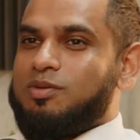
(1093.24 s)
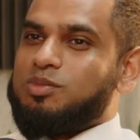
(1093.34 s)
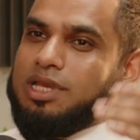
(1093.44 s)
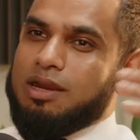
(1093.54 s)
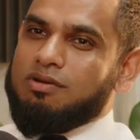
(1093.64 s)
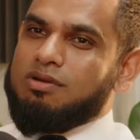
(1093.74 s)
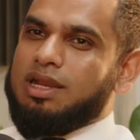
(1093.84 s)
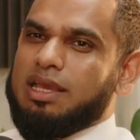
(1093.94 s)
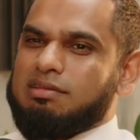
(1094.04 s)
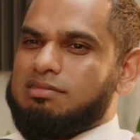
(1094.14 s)
from there
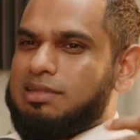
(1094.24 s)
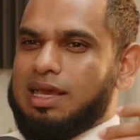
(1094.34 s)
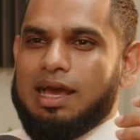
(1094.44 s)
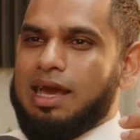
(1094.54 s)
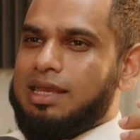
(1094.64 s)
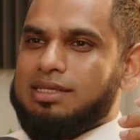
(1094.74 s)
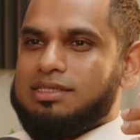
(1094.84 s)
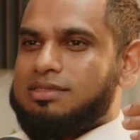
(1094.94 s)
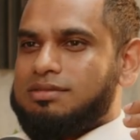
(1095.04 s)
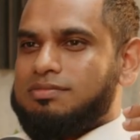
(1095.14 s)
on, like, I
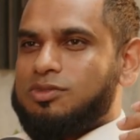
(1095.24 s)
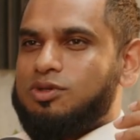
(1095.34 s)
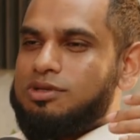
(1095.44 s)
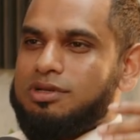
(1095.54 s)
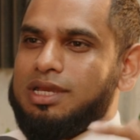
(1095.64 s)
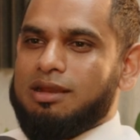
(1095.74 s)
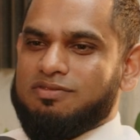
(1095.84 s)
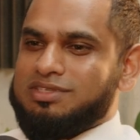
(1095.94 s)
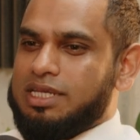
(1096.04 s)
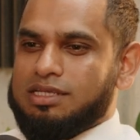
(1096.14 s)
just couldn't kind
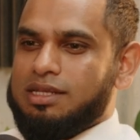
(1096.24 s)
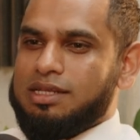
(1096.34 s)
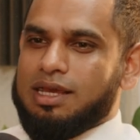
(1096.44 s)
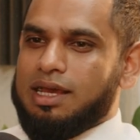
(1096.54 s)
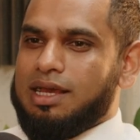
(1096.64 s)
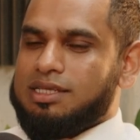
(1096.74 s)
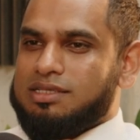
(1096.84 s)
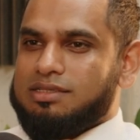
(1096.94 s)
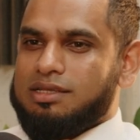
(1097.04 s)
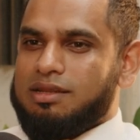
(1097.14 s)
of settle in. I, I
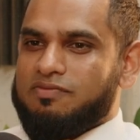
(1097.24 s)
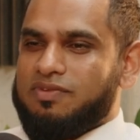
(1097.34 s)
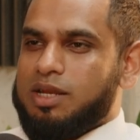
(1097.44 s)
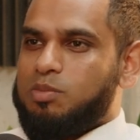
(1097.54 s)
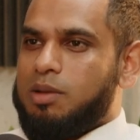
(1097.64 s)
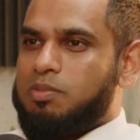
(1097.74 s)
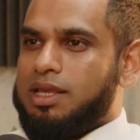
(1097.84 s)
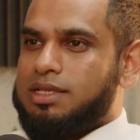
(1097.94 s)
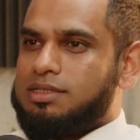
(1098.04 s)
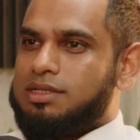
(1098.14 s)
just didn't find my
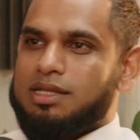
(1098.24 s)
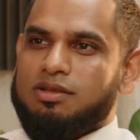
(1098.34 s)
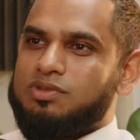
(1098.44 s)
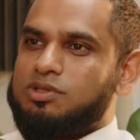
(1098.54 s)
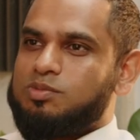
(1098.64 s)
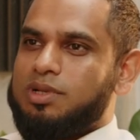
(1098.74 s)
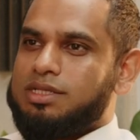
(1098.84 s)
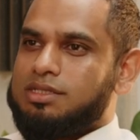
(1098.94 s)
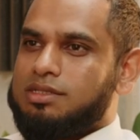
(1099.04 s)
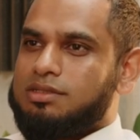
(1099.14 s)
place in any of those
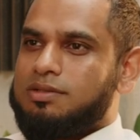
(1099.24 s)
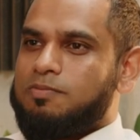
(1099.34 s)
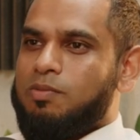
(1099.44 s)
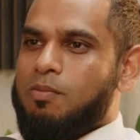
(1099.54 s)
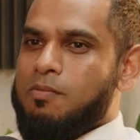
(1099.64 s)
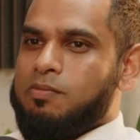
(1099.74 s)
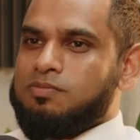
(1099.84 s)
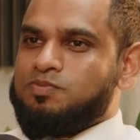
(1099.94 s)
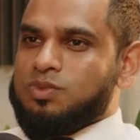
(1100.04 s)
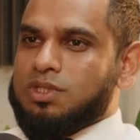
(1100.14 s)
places.
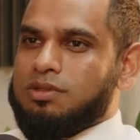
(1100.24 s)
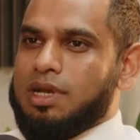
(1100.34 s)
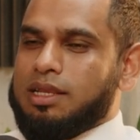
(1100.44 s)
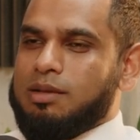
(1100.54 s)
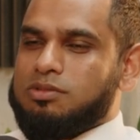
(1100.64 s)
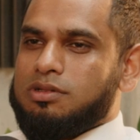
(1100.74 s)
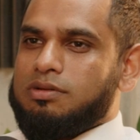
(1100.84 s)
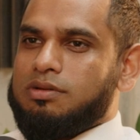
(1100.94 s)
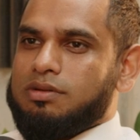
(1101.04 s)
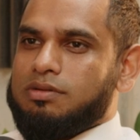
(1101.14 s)
So I kept
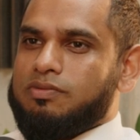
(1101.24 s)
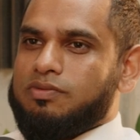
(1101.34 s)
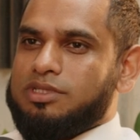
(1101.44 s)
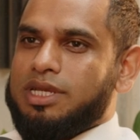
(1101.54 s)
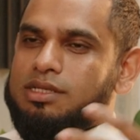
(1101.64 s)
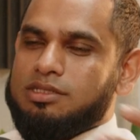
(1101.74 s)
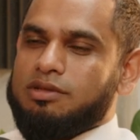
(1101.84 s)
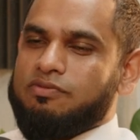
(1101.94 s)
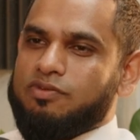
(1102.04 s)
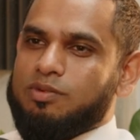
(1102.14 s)
on
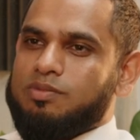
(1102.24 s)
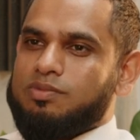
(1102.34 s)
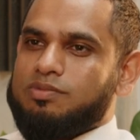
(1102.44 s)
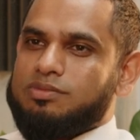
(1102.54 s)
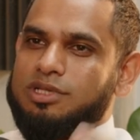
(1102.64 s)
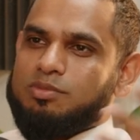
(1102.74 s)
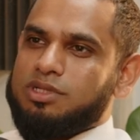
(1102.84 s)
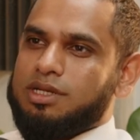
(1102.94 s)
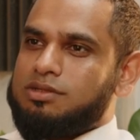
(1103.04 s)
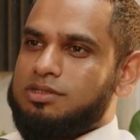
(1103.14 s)
changing from
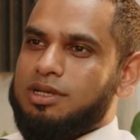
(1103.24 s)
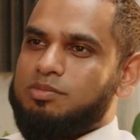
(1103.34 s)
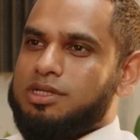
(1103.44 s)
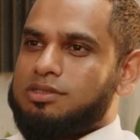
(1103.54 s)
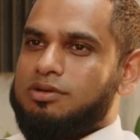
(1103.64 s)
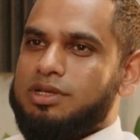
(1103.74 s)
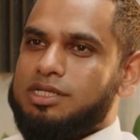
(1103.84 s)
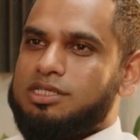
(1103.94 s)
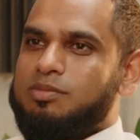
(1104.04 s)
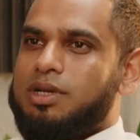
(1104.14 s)
subject to subject. So
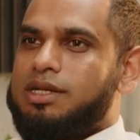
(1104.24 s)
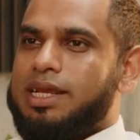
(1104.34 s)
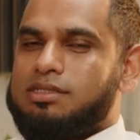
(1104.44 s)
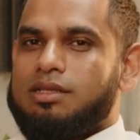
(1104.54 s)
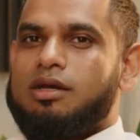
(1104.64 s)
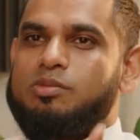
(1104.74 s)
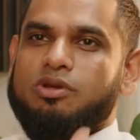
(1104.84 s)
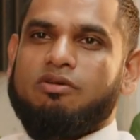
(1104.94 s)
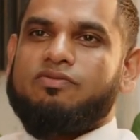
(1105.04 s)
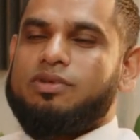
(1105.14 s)
initially, my dad started
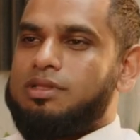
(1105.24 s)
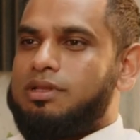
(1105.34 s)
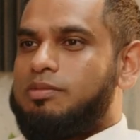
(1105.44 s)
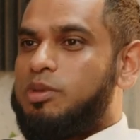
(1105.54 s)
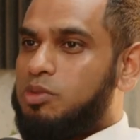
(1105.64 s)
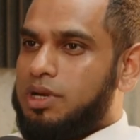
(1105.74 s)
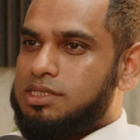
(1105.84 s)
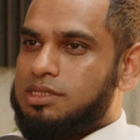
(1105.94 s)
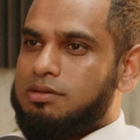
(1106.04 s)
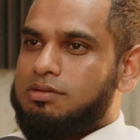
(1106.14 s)
me off with
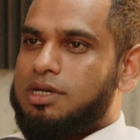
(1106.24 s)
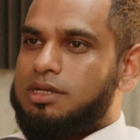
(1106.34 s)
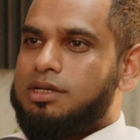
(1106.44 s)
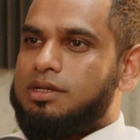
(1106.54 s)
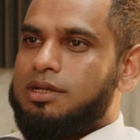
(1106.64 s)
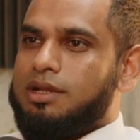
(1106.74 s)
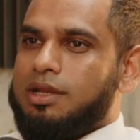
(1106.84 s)
memorizing the Quran.